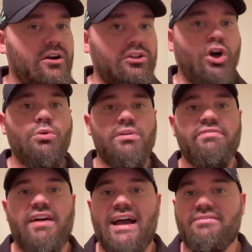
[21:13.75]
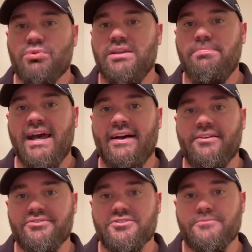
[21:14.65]
along with five
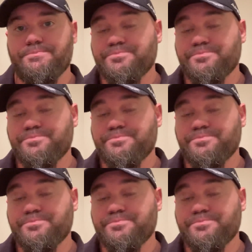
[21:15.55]
rebounds.